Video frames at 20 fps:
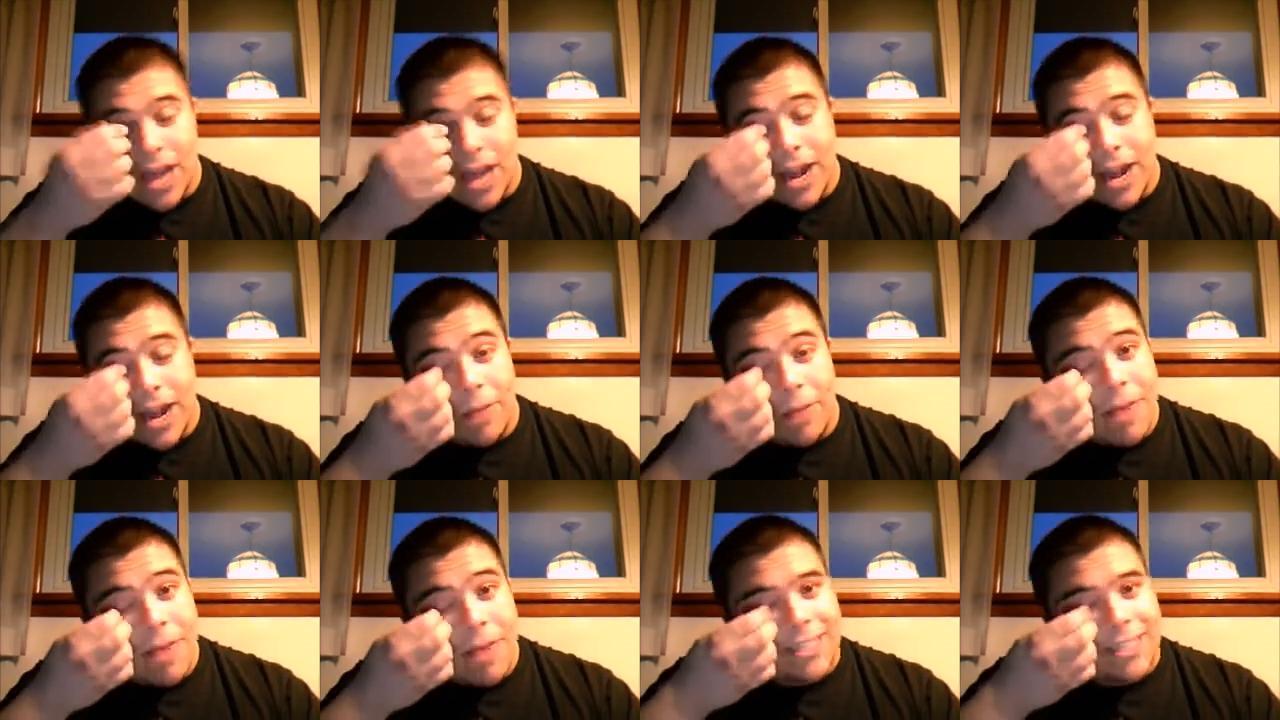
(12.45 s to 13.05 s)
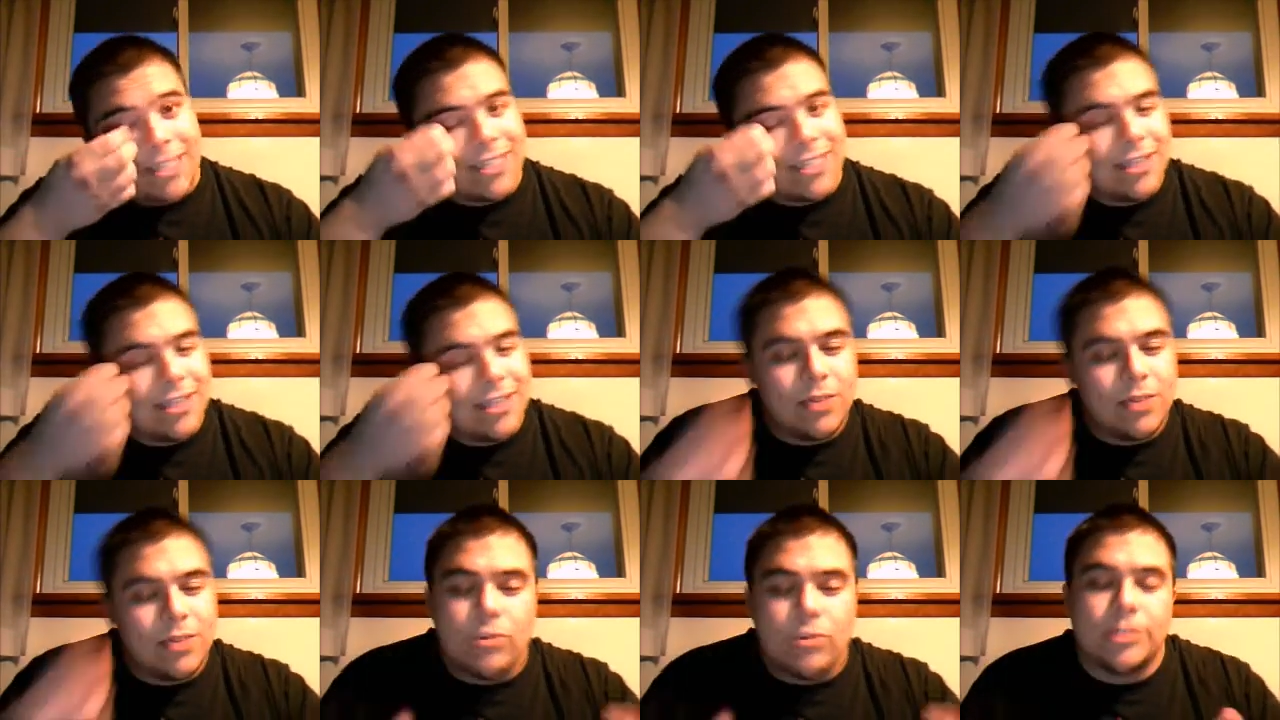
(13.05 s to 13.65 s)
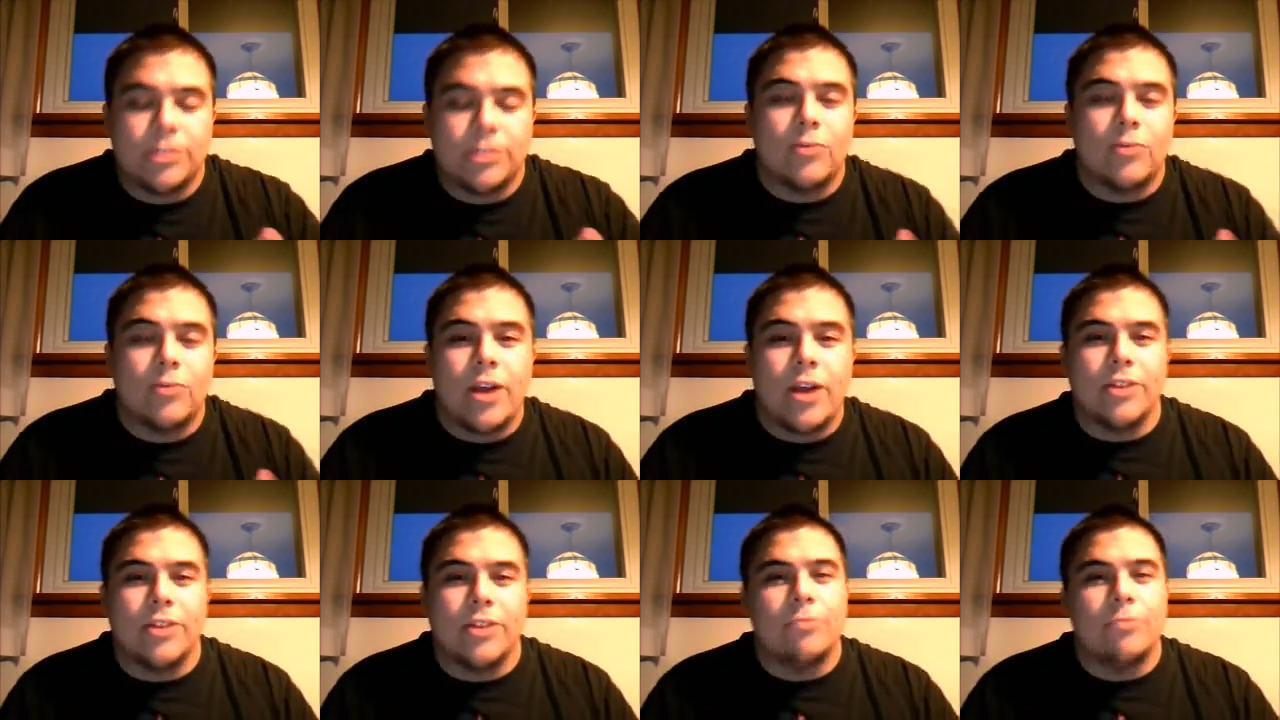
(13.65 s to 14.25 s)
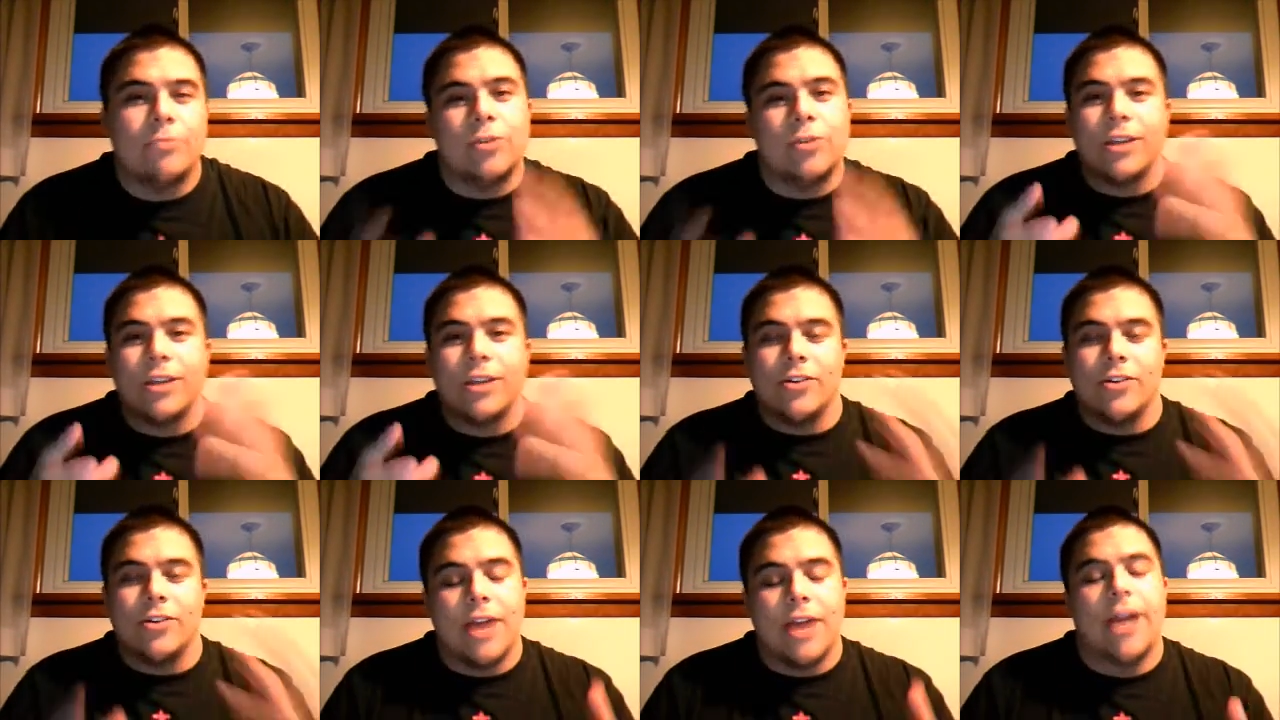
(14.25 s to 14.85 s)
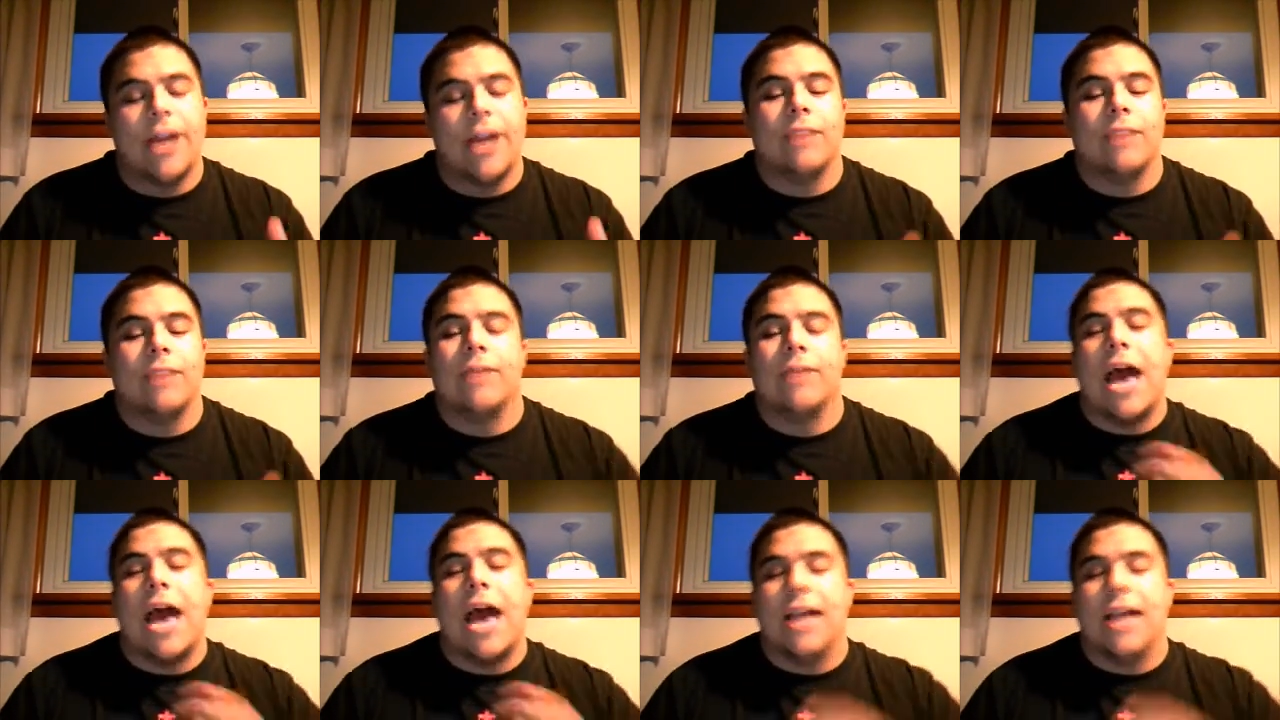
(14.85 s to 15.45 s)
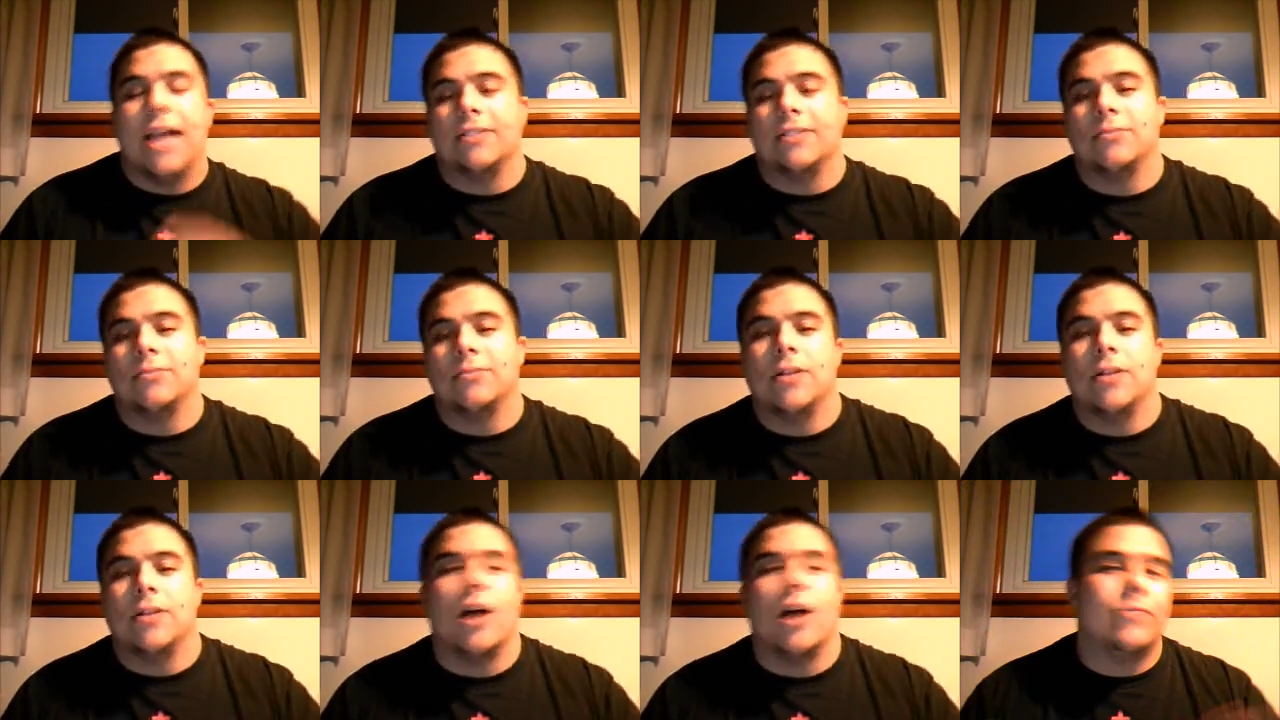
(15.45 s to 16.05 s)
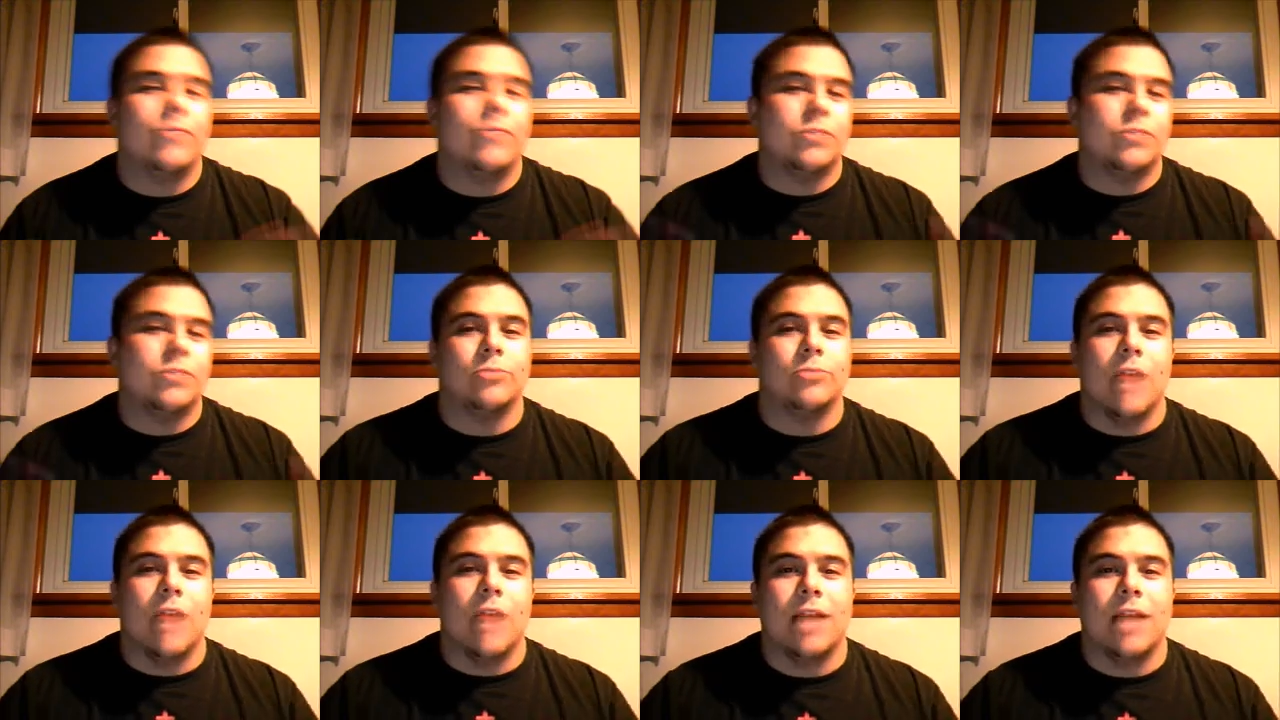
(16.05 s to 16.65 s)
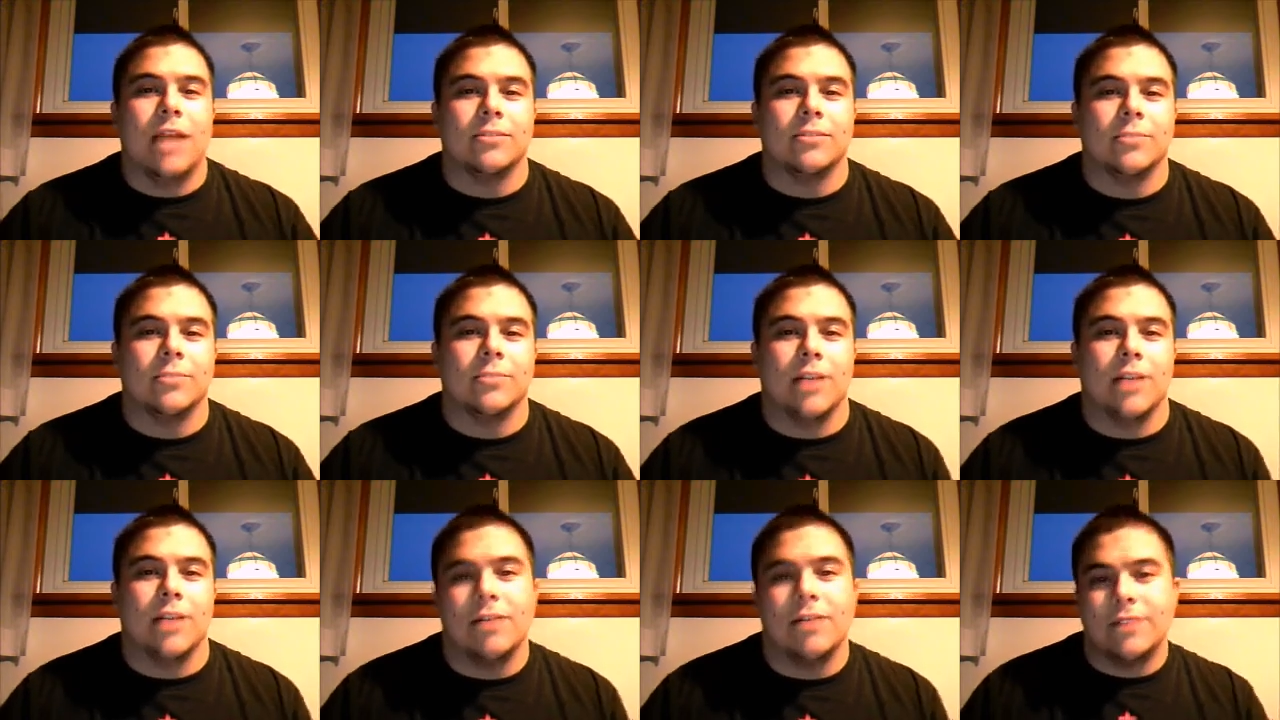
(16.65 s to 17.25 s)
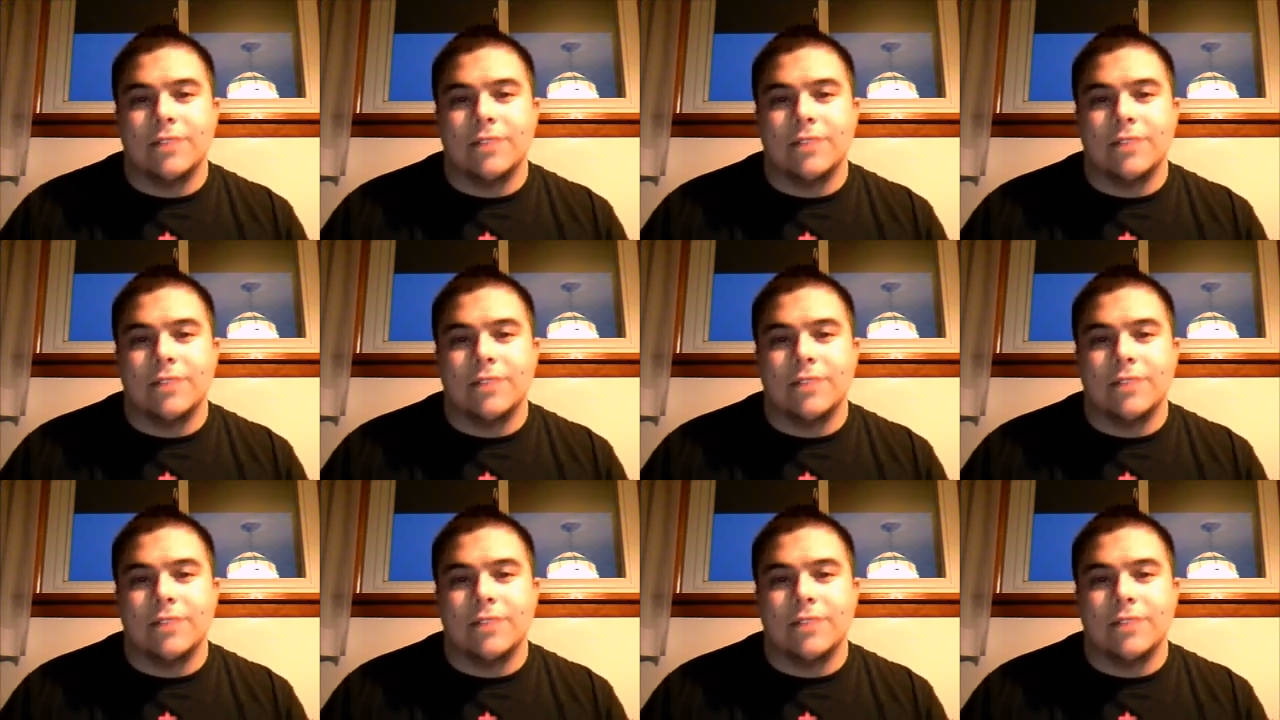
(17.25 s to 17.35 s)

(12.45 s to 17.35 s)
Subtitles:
Now, basically, a wishing well, you put in your name, you add some stuff, you subtract some stuff,